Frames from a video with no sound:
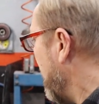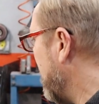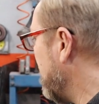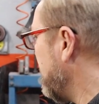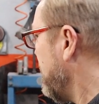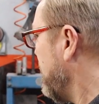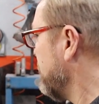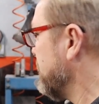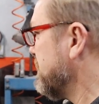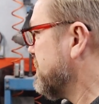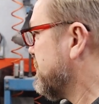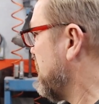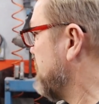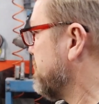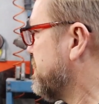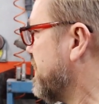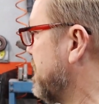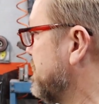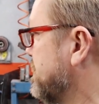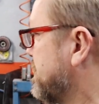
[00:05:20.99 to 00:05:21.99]
and even
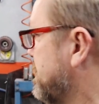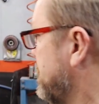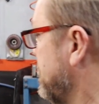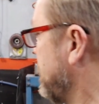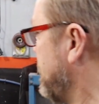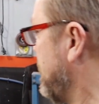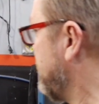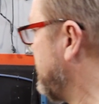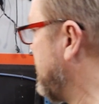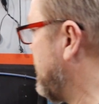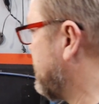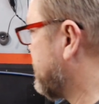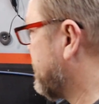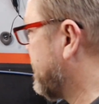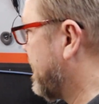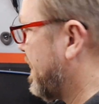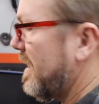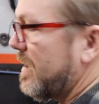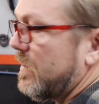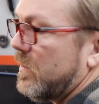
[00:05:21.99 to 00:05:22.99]
sometimes, even
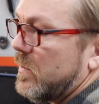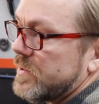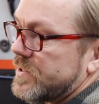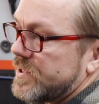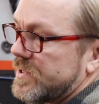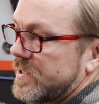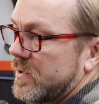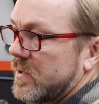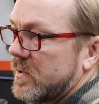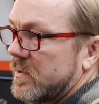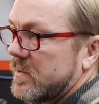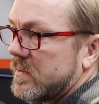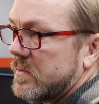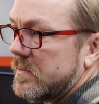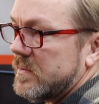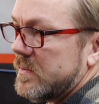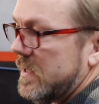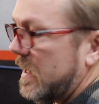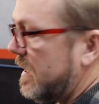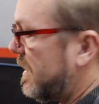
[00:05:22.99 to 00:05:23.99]
after that, we'll still
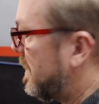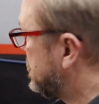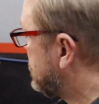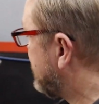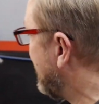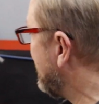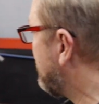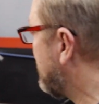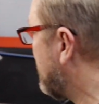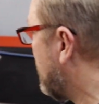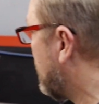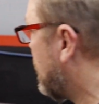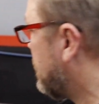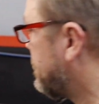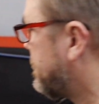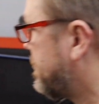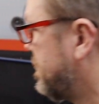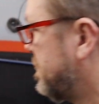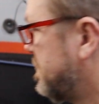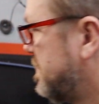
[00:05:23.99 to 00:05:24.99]
uh, tape it
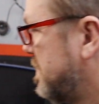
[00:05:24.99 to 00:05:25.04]
off